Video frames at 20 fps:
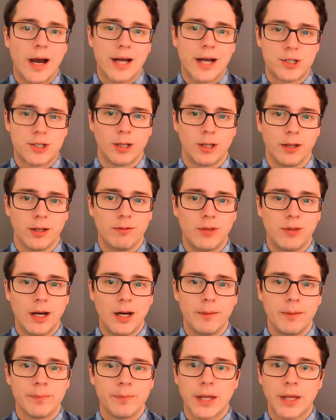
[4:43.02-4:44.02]
lived there,
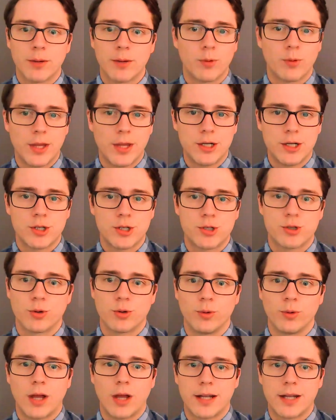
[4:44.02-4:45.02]
where they just drew
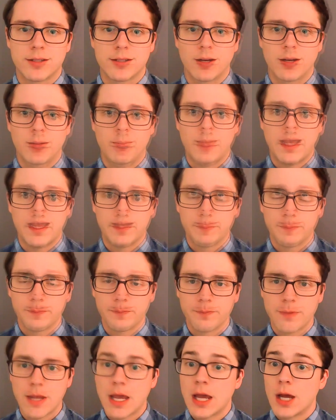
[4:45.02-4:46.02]
lines on a map.
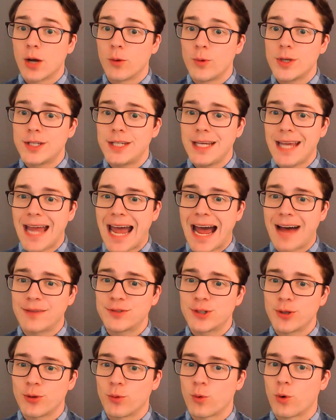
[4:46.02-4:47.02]
We see after the
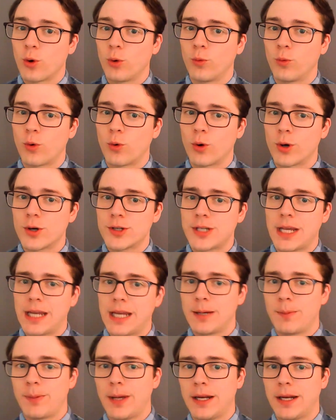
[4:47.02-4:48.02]
World Wars,
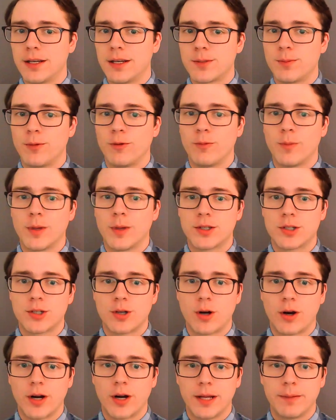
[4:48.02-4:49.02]
independence movements starting,
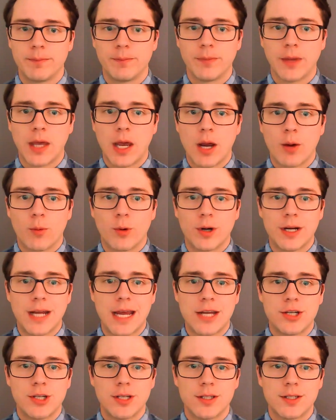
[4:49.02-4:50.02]
where
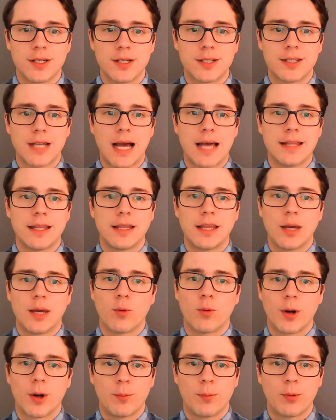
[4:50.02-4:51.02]
nations decide that they want to
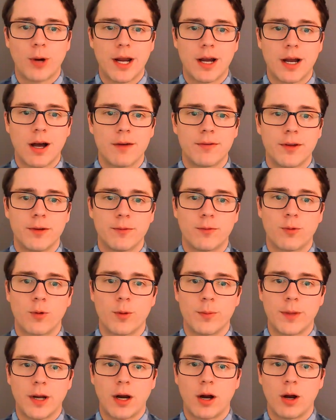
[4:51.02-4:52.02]
break off and form their
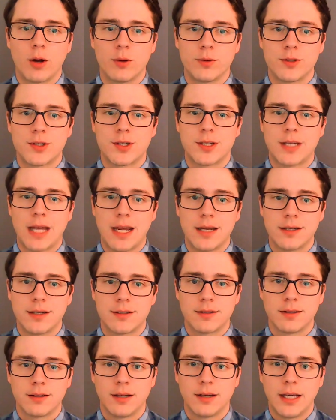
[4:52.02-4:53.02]
own state.
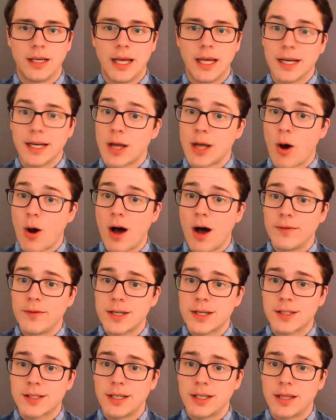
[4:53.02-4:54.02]
Now, obviously,
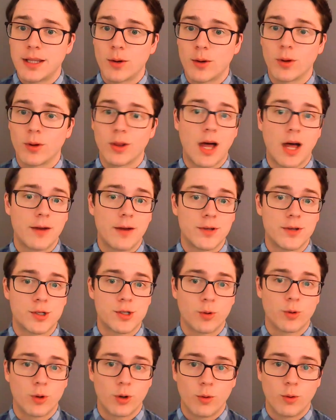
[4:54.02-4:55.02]
there were a lot of historical
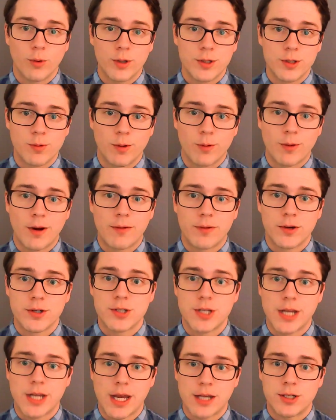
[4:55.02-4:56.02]
ones we referenced
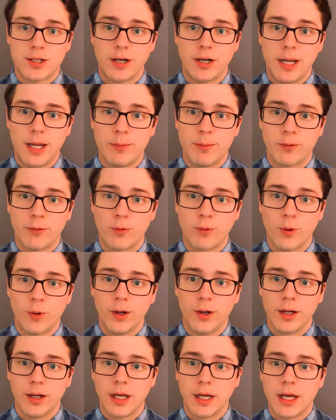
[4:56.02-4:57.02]
yesterday before,
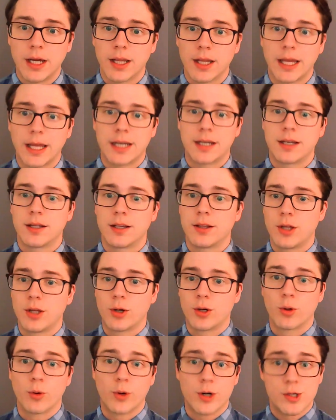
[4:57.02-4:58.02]
like the
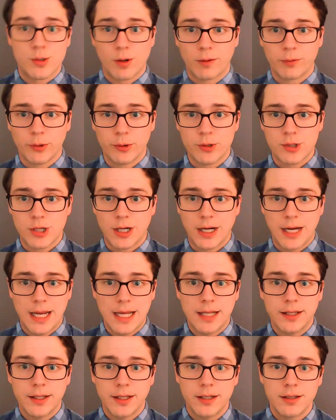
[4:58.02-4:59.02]
Glorious Revolution in
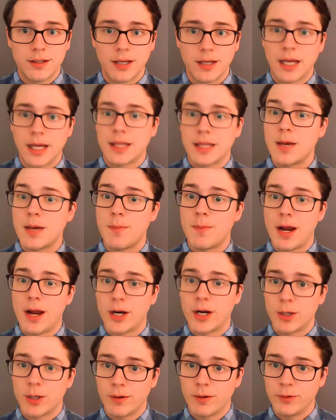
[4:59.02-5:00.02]
England, the American
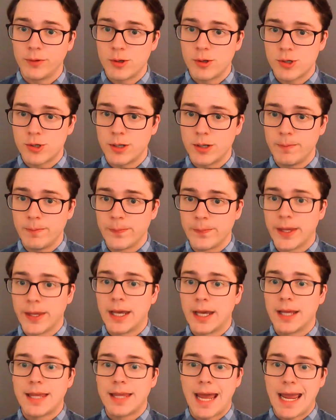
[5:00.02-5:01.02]
Revolution, the
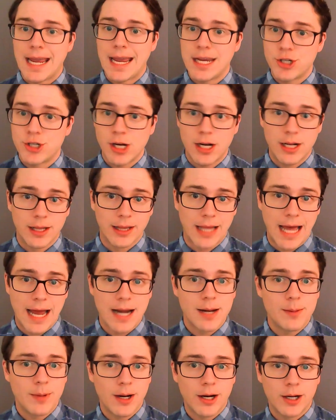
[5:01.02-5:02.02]
Haitian and Latin
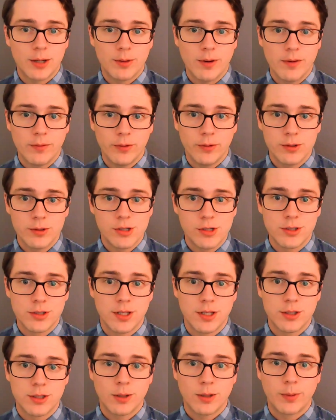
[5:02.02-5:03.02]
American revolutions that took
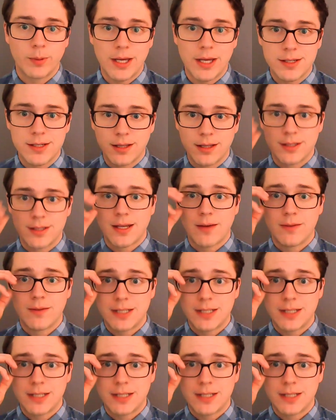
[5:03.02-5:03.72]
place in the 17 and